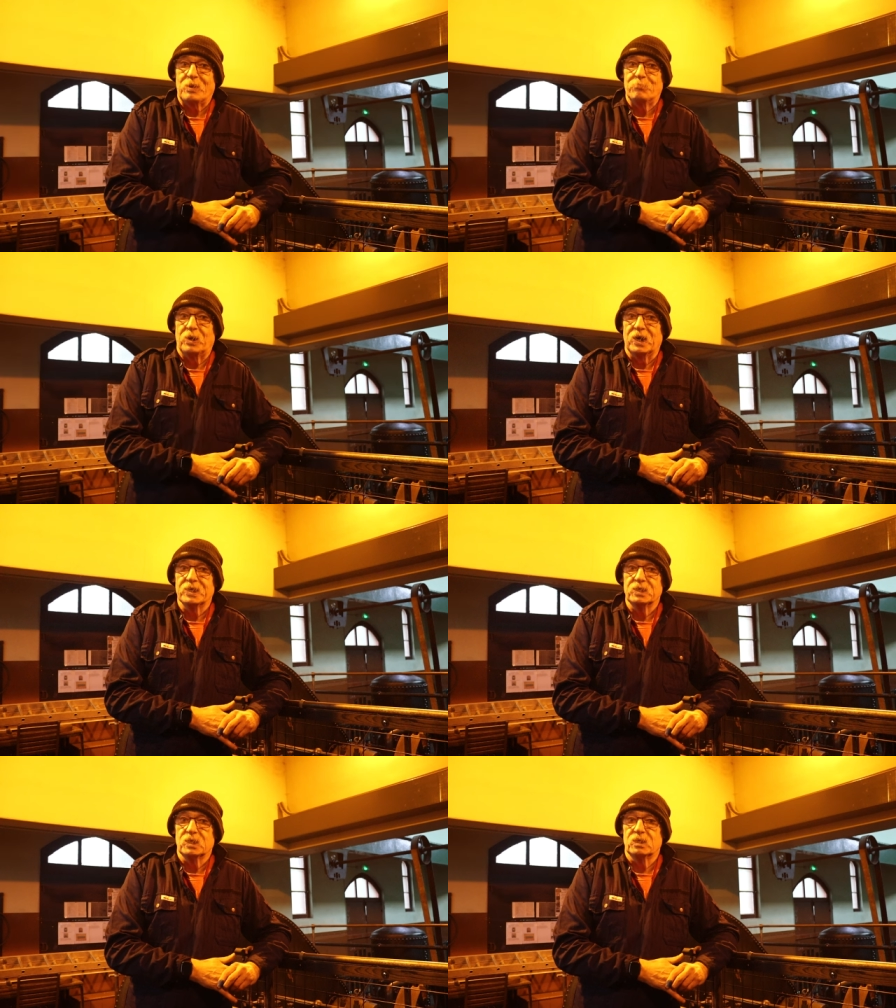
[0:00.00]
met
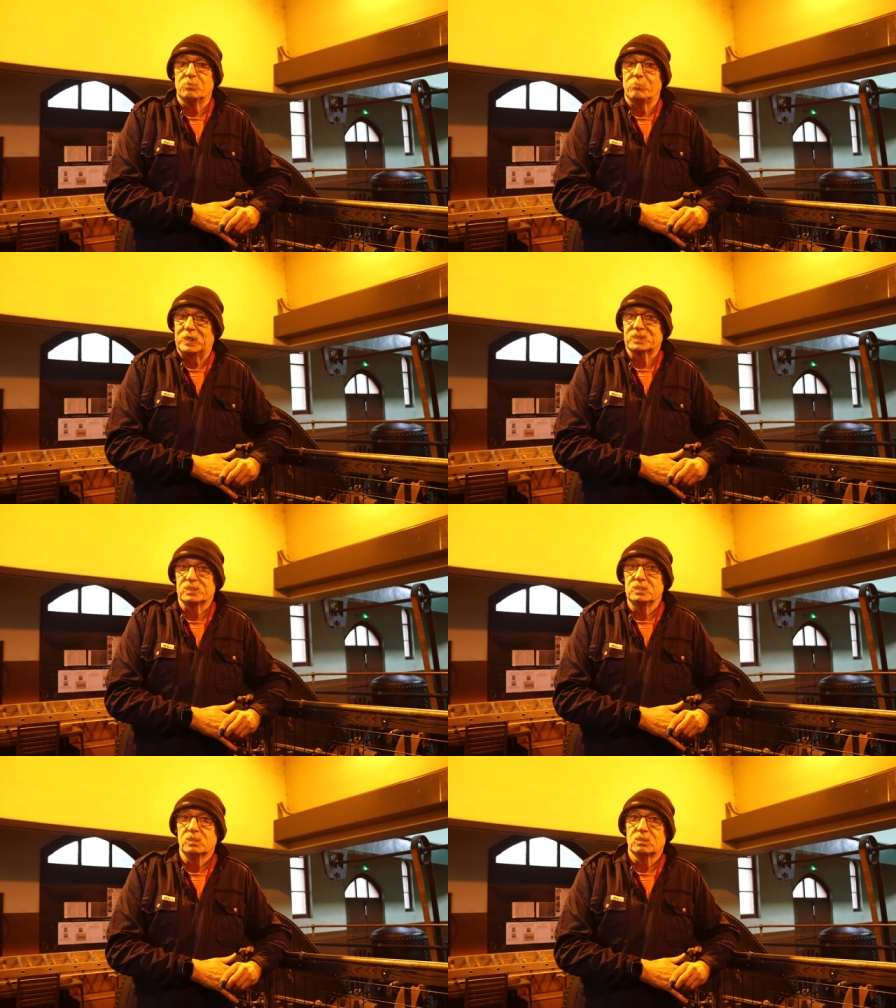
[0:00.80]
by uh,
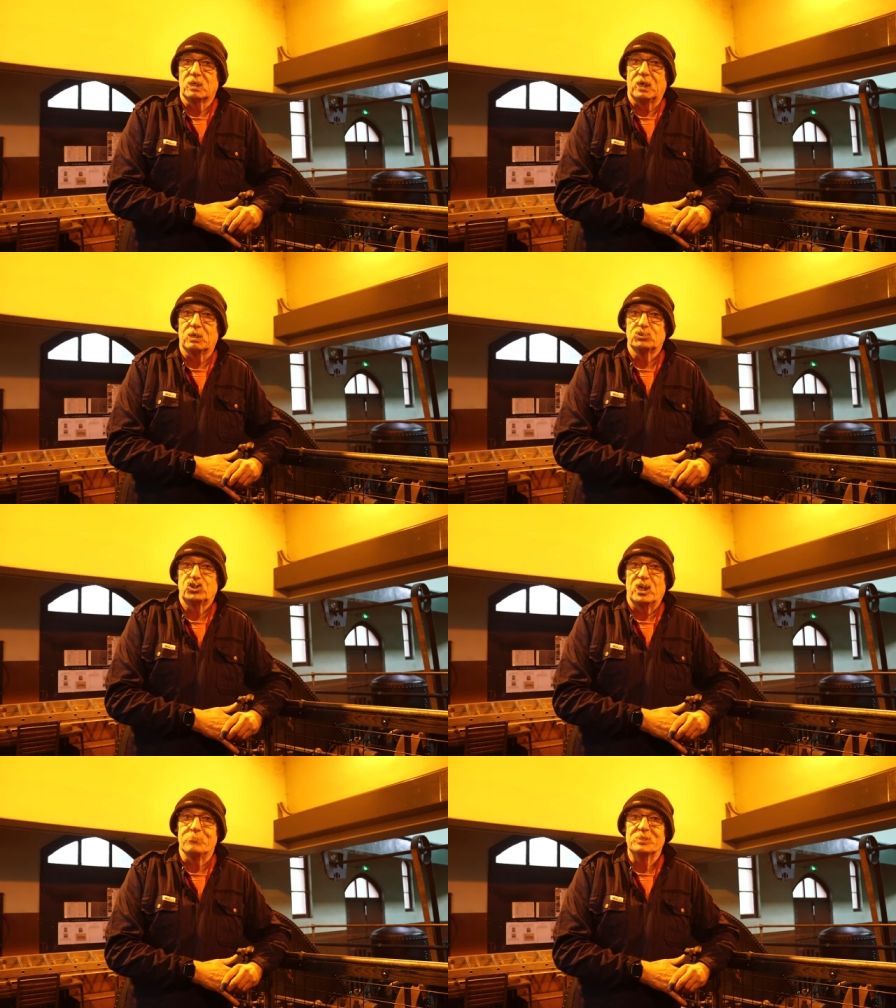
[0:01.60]
Martin, our
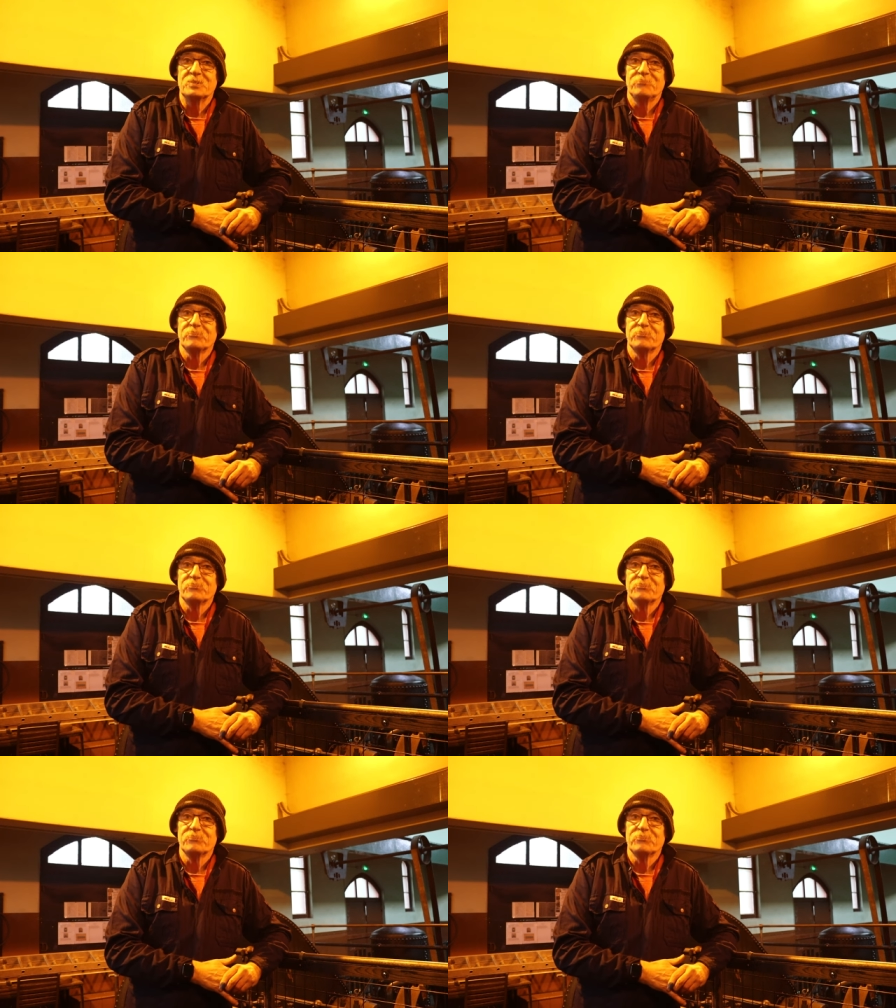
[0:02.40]
chairman,